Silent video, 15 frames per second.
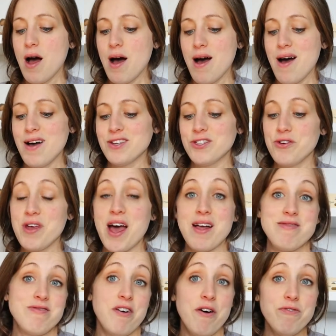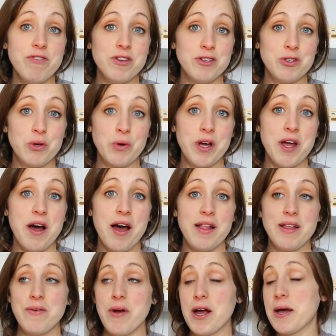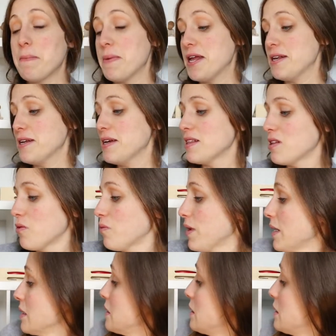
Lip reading: So yeah, love this toy, highly recommend it. The ring